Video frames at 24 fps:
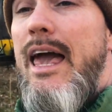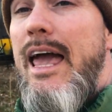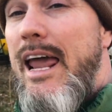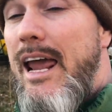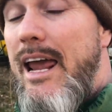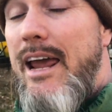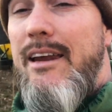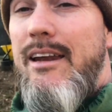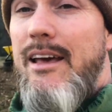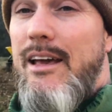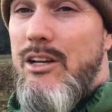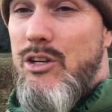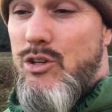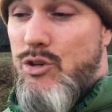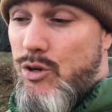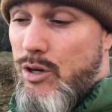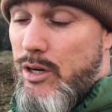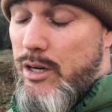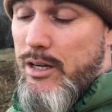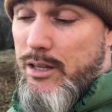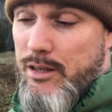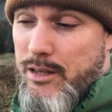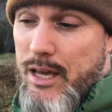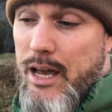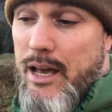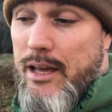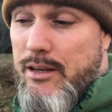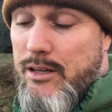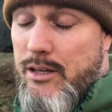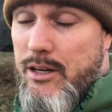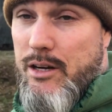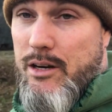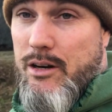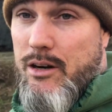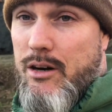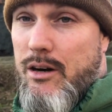And I treated that
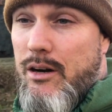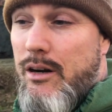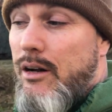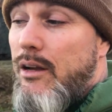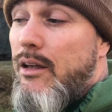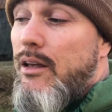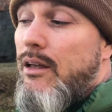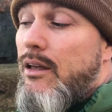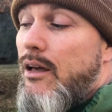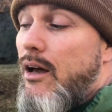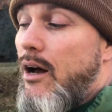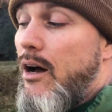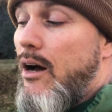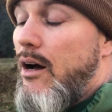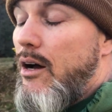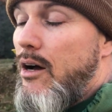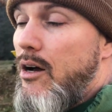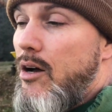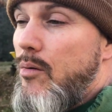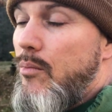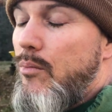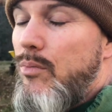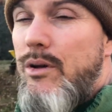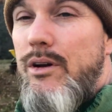year. Um,